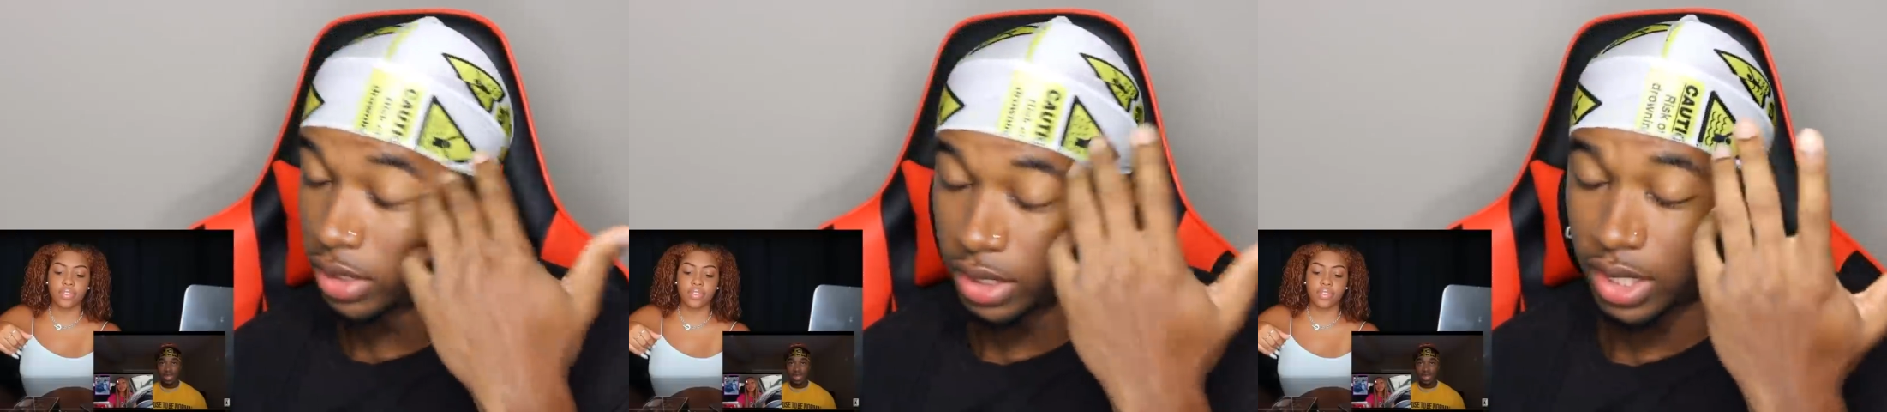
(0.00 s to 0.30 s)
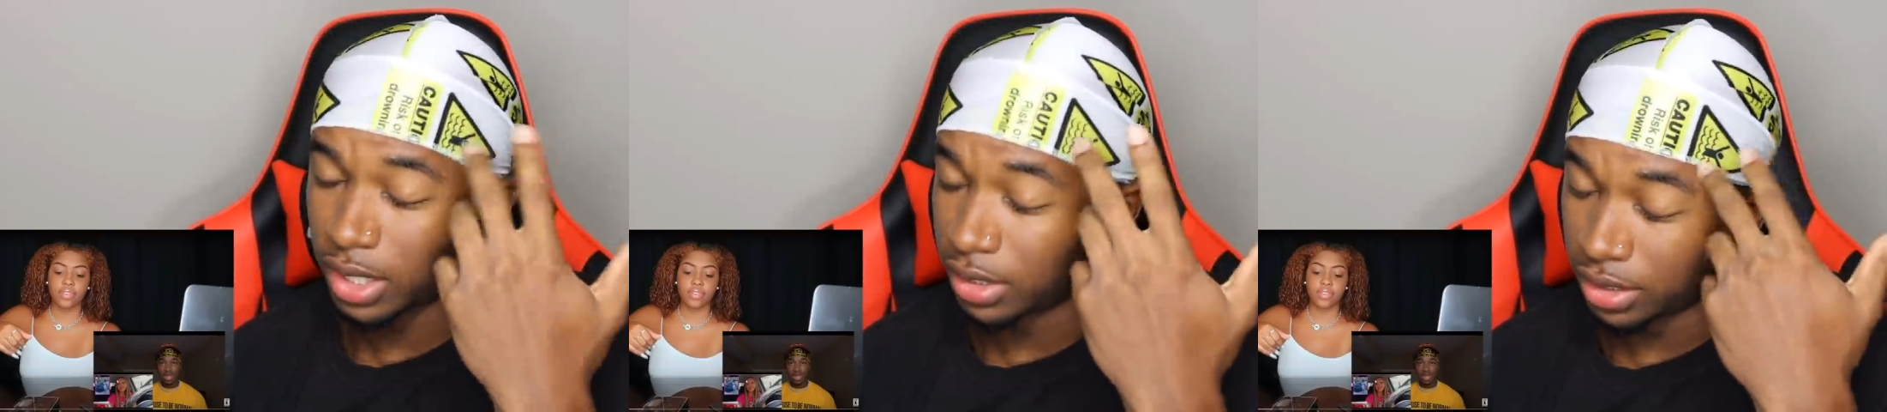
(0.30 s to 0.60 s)
Speaker 1: I
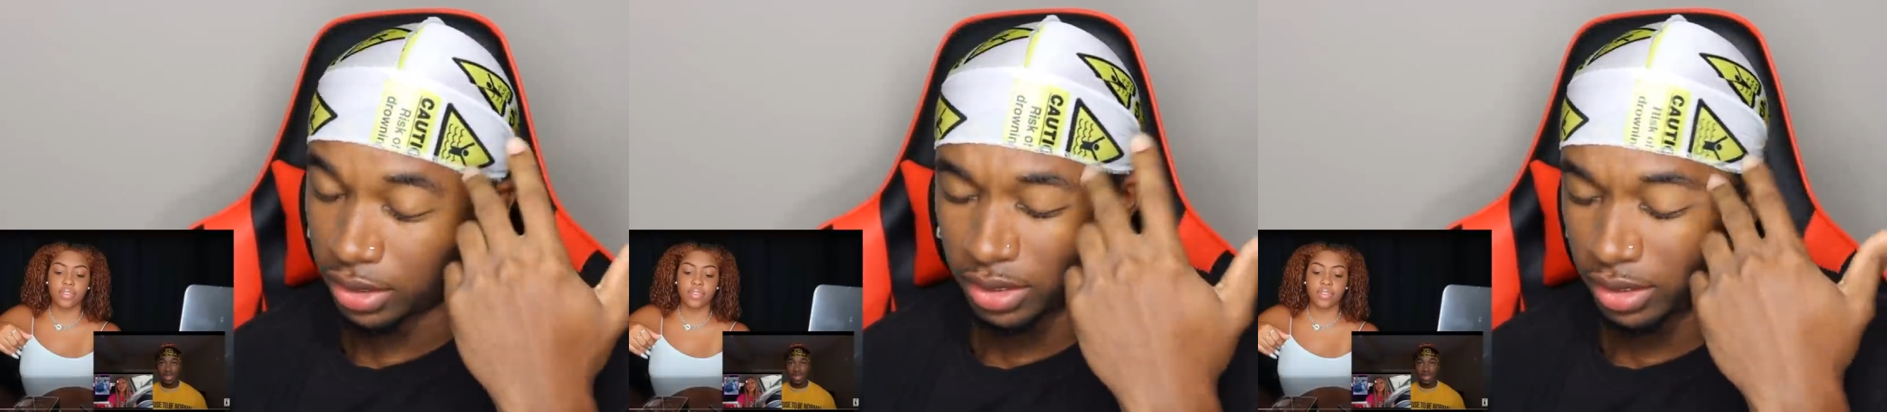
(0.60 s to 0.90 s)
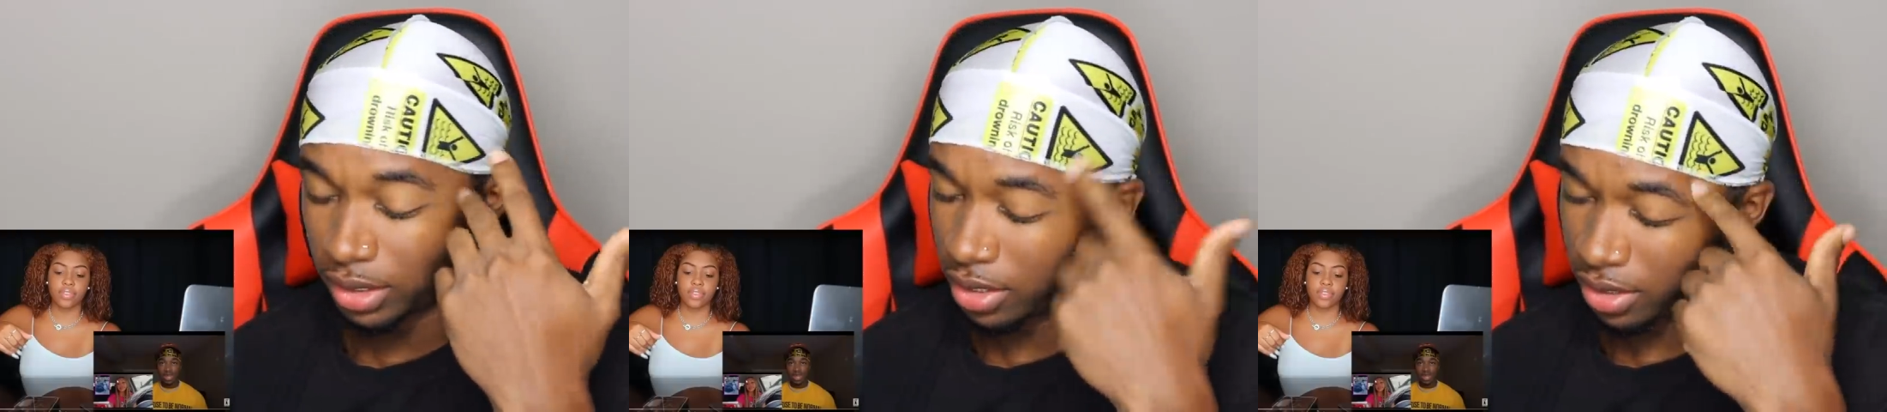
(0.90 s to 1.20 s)

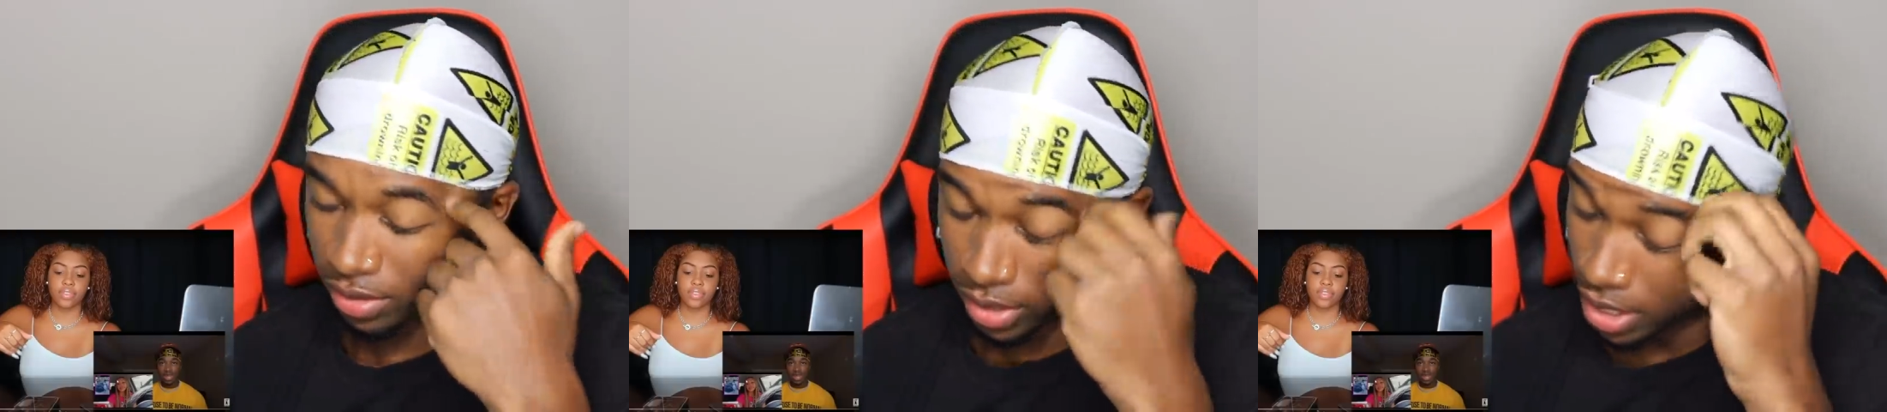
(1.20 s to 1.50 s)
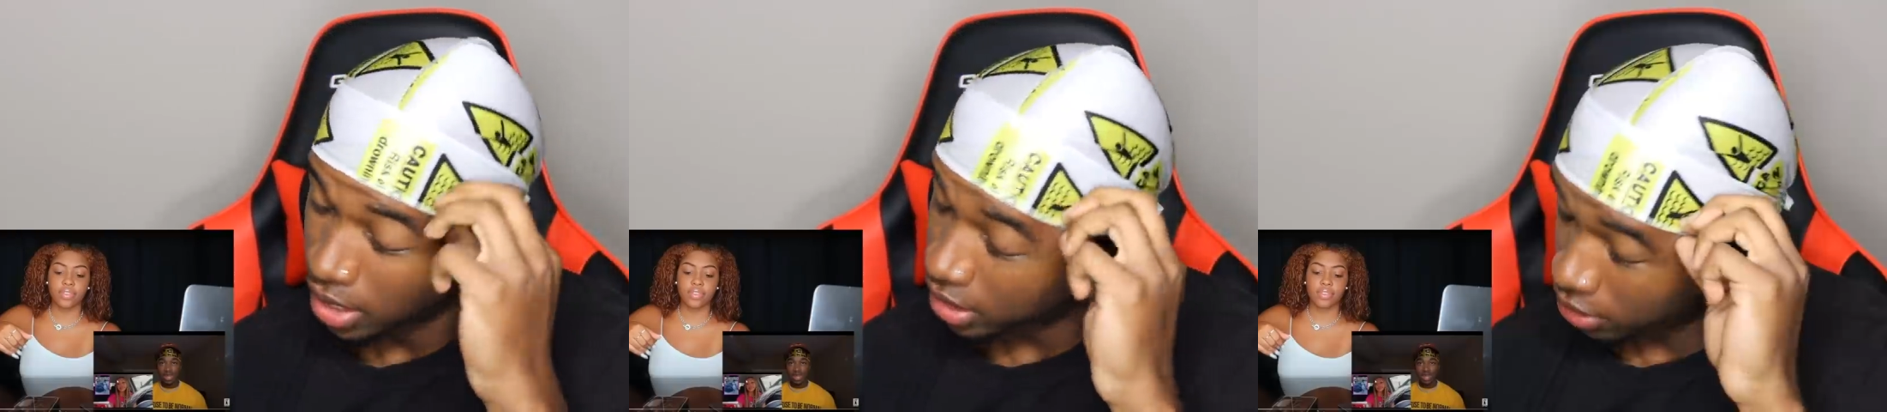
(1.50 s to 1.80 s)

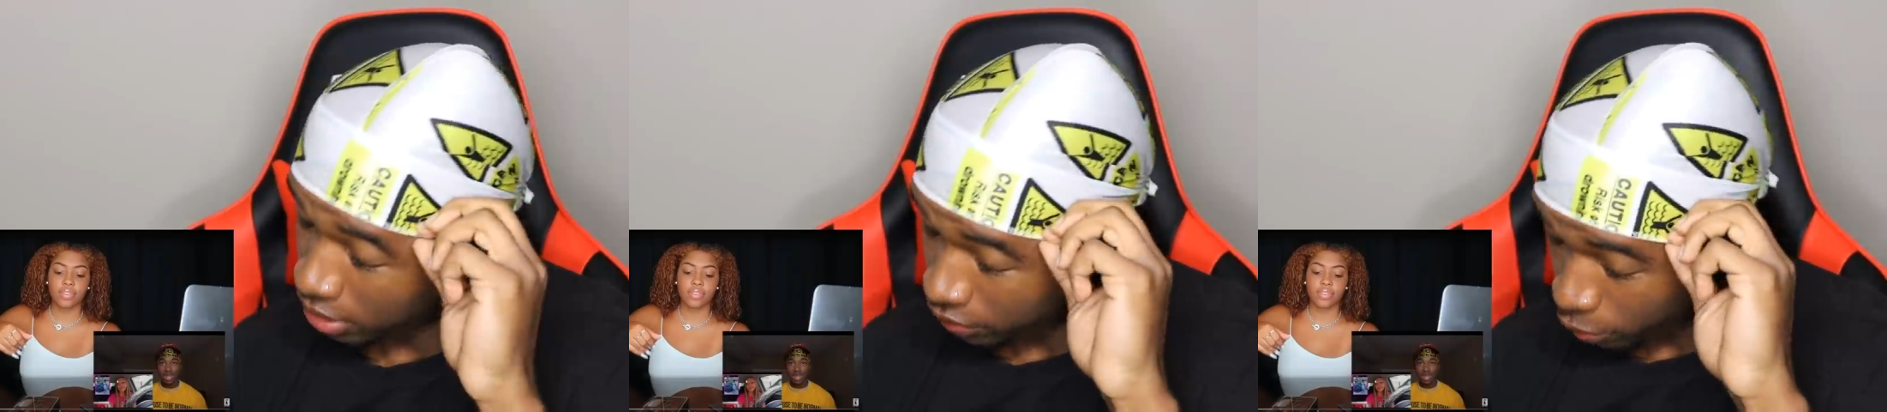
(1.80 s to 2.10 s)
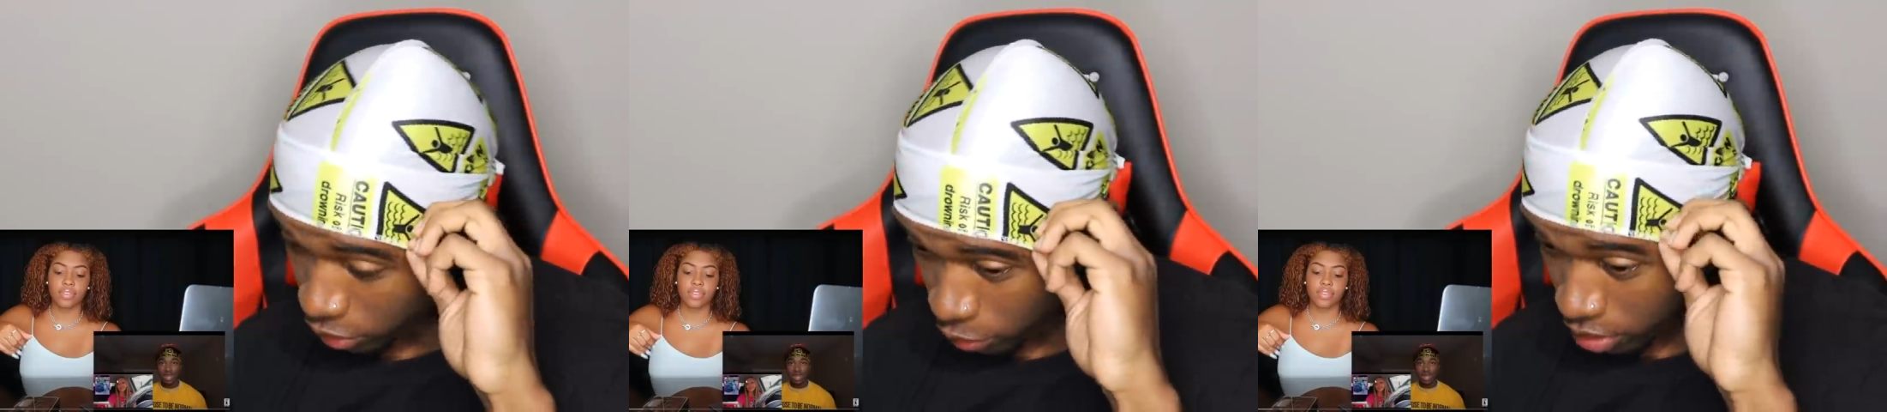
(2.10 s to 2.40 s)
don't even
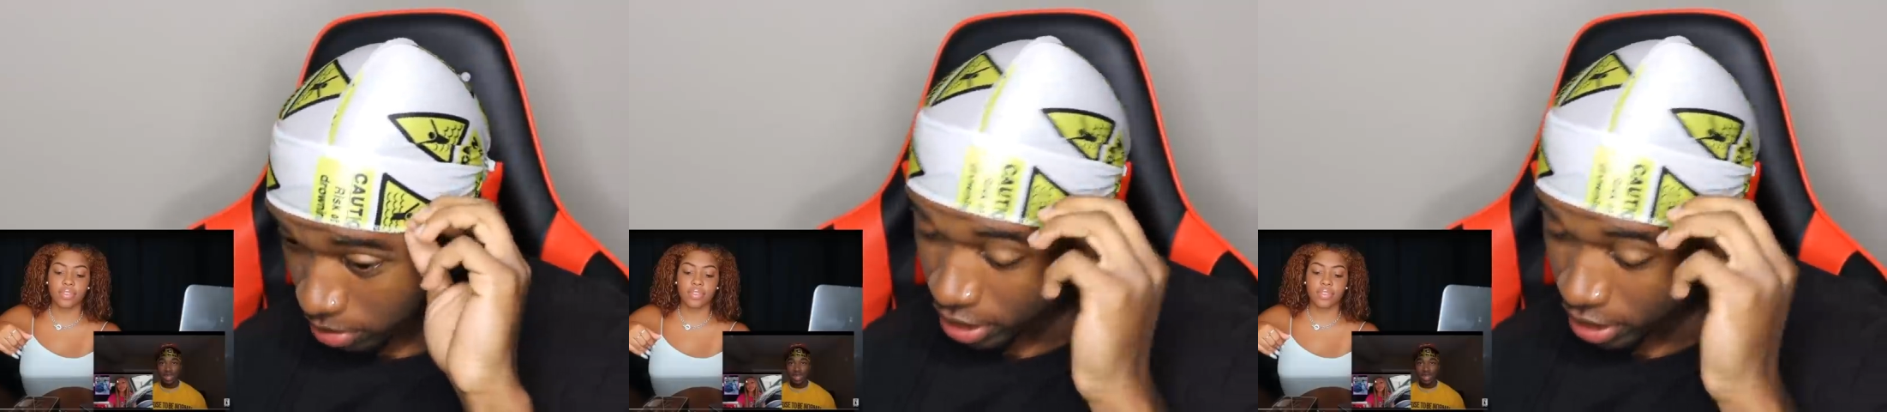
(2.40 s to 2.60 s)
worry about